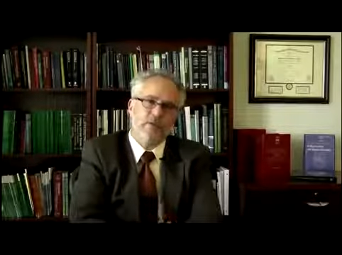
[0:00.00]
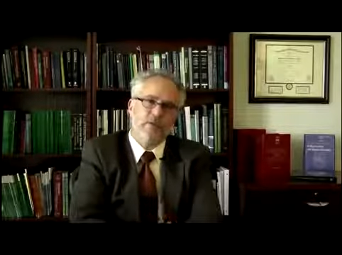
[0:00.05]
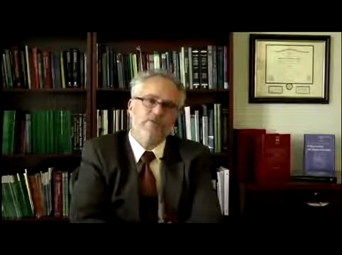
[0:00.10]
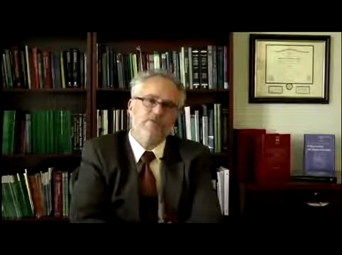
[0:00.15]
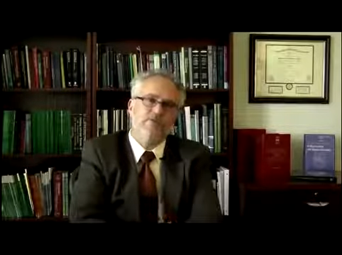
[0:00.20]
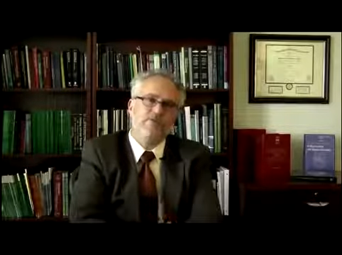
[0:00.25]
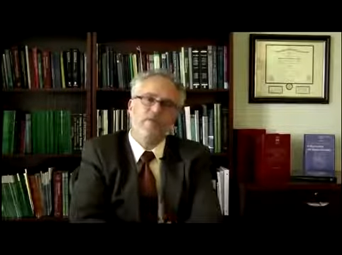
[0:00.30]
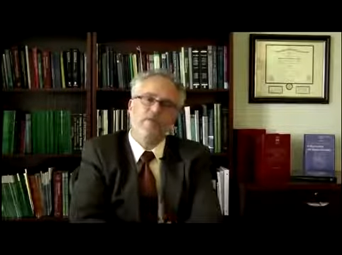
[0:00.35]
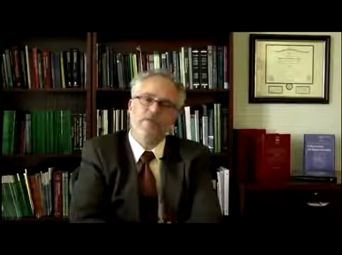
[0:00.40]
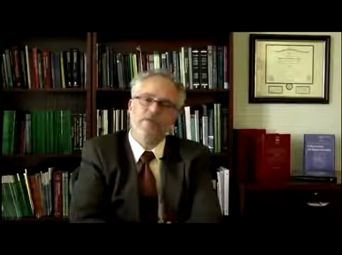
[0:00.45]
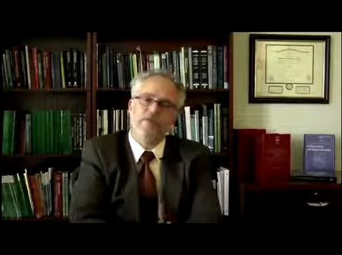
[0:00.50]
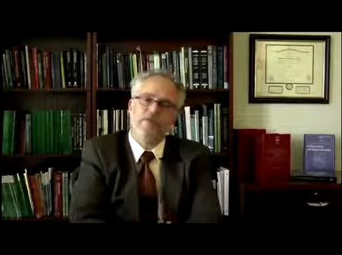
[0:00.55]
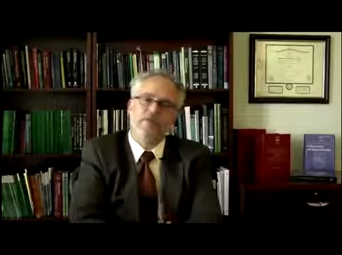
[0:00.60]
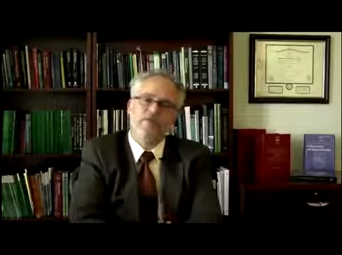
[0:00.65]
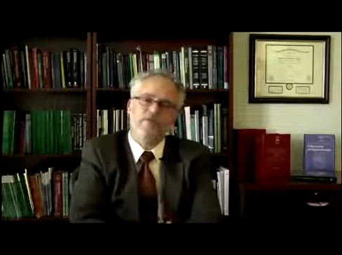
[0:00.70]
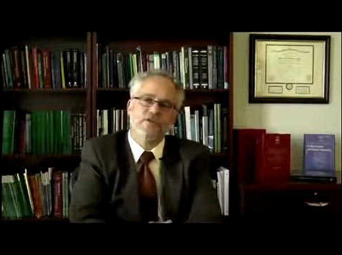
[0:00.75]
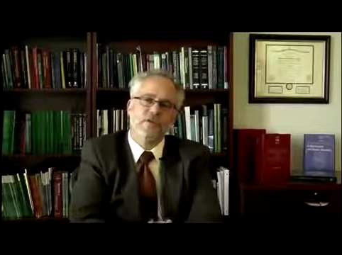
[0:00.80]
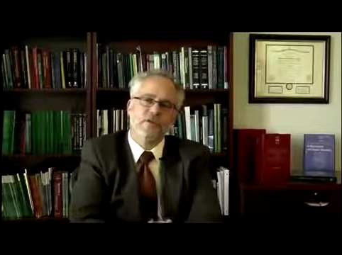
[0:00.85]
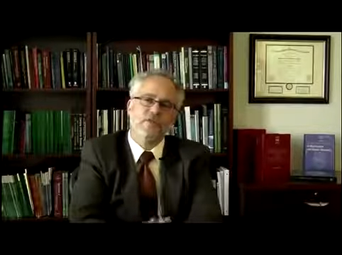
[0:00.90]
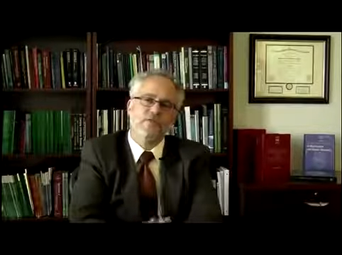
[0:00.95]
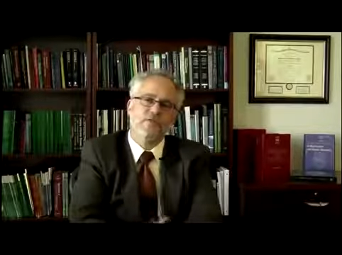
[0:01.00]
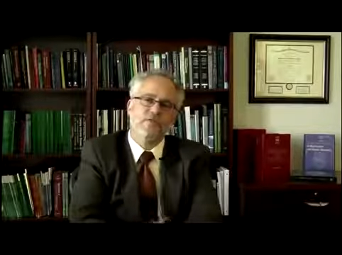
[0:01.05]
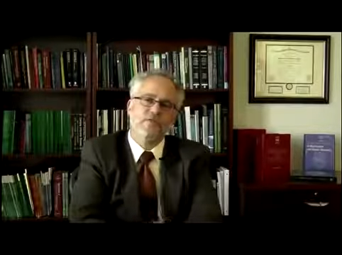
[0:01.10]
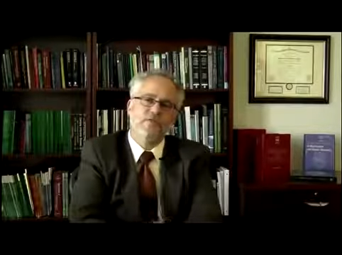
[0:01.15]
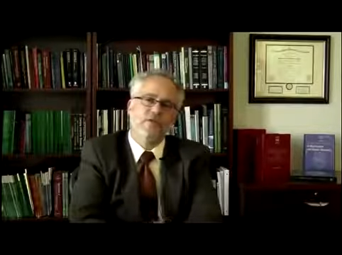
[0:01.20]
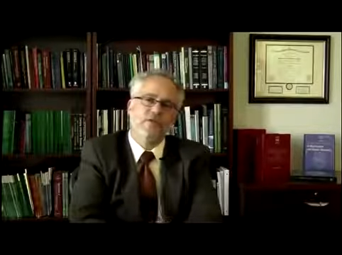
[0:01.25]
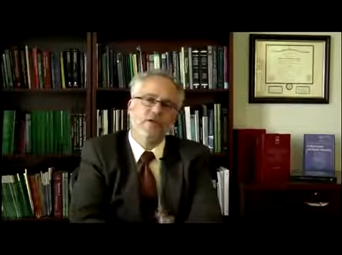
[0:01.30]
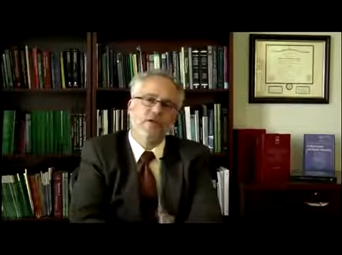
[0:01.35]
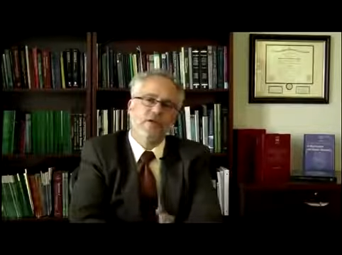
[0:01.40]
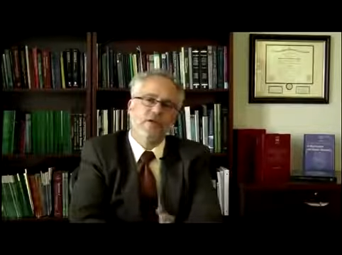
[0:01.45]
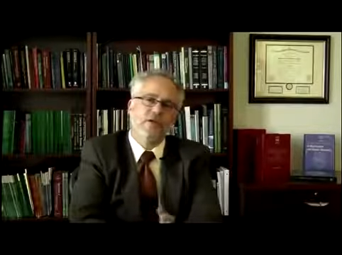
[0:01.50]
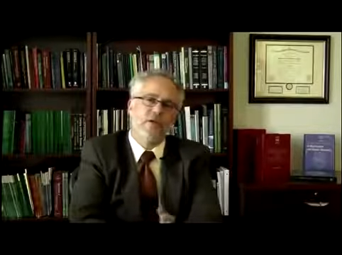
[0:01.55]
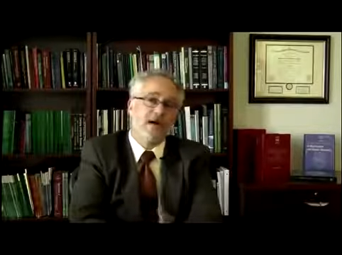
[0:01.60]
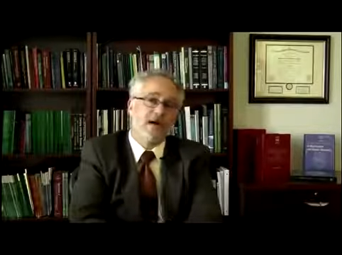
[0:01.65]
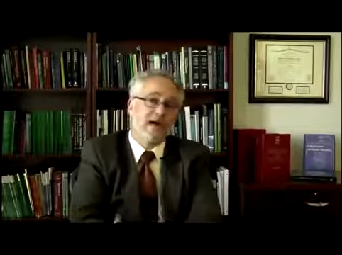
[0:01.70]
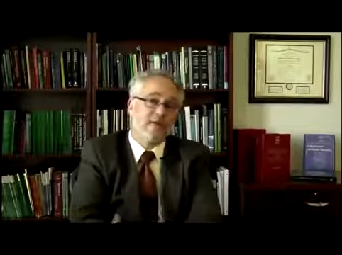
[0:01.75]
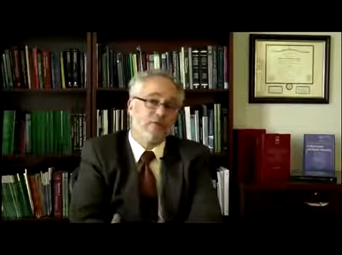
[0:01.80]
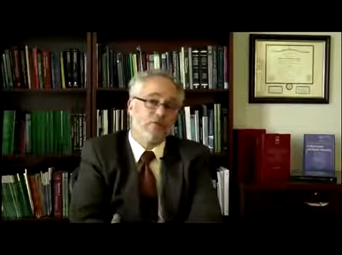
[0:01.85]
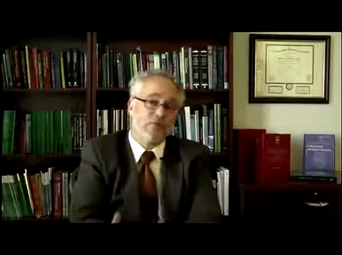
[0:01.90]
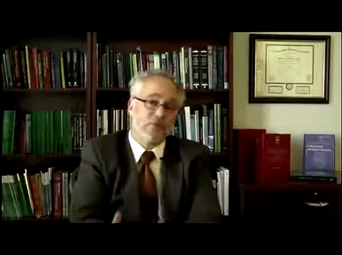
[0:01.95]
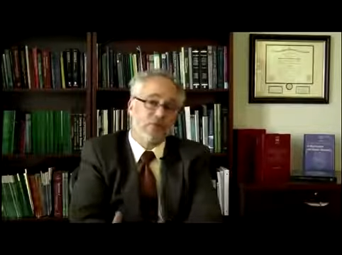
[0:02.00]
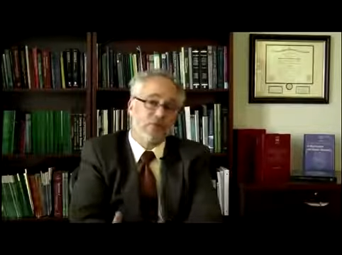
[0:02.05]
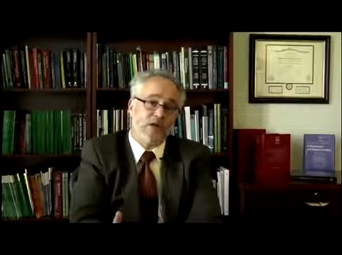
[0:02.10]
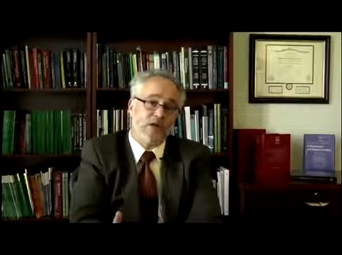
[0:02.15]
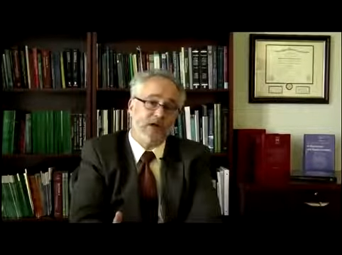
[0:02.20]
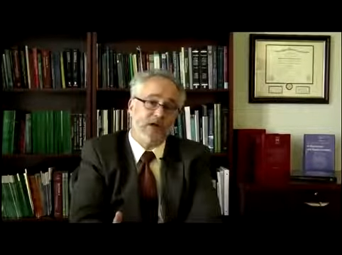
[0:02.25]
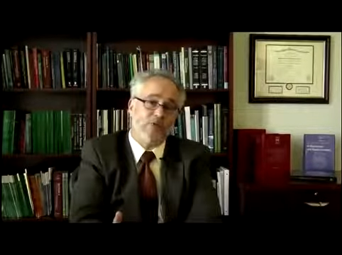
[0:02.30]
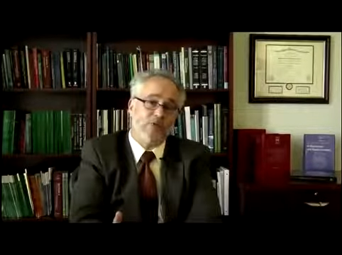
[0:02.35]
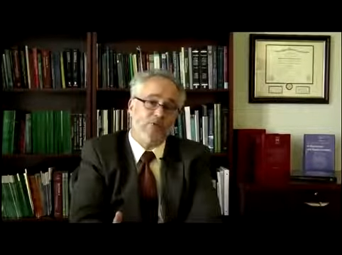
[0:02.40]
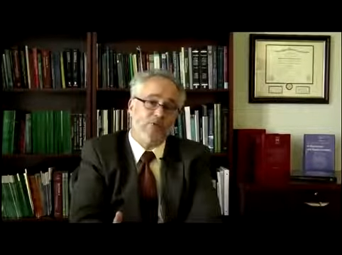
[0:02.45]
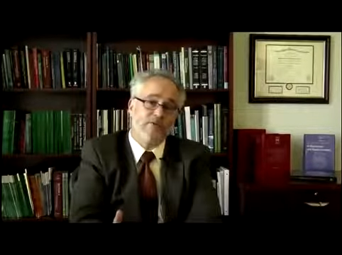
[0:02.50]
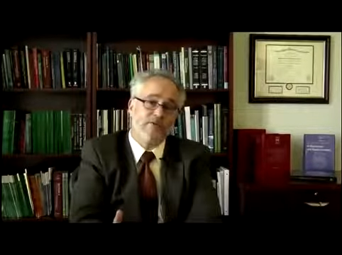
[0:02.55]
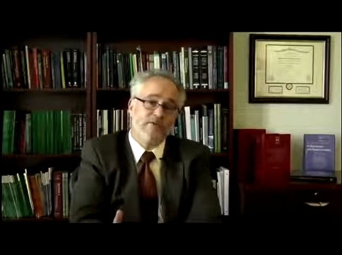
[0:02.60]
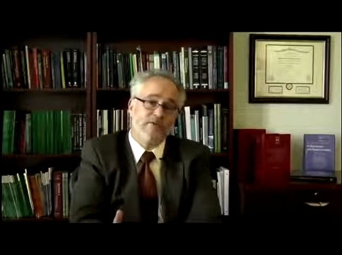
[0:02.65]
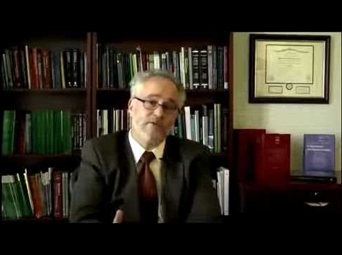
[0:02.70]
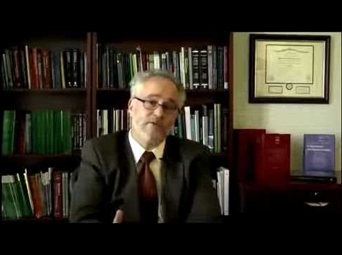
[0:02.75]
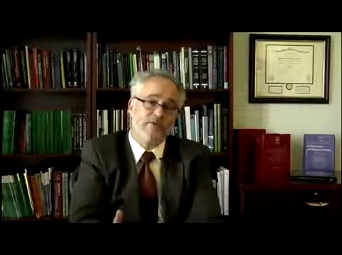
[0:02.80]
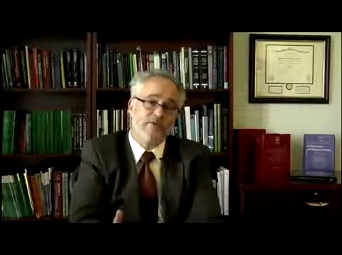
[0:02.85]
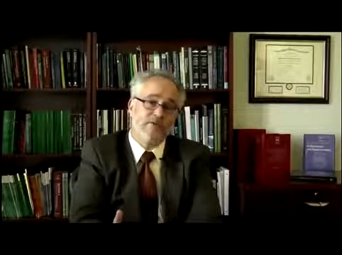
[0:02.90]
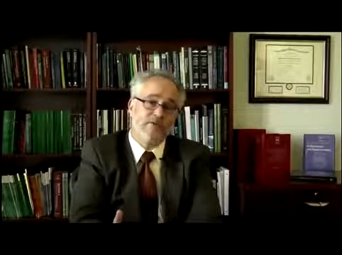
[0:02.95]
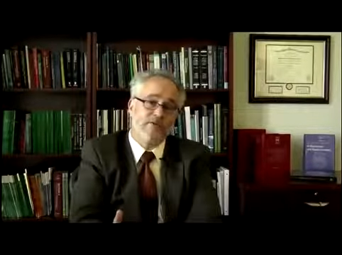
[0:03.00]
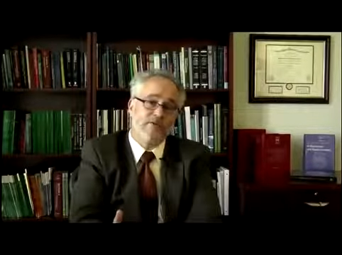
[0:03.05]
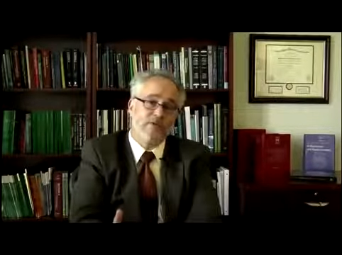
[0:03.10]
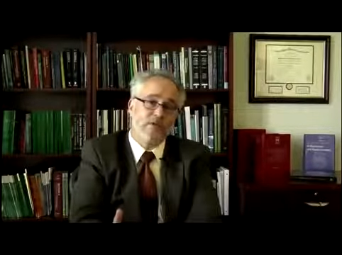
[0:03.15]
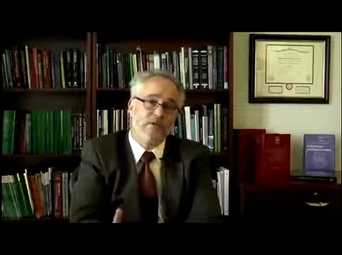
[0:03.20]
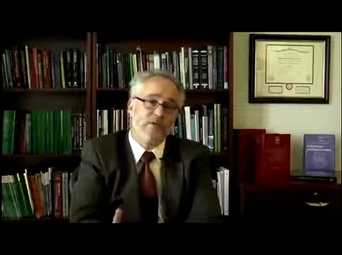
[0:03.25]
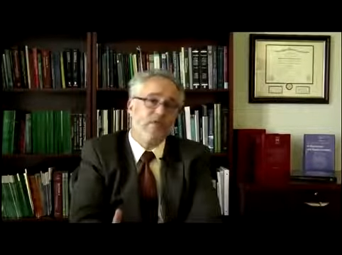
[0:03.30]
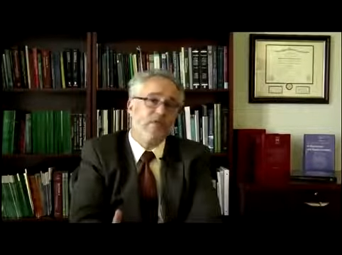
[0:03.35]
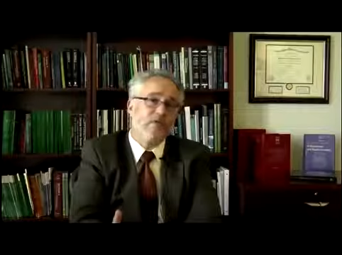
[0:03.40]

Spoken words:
Some of these include abnormal eye movements,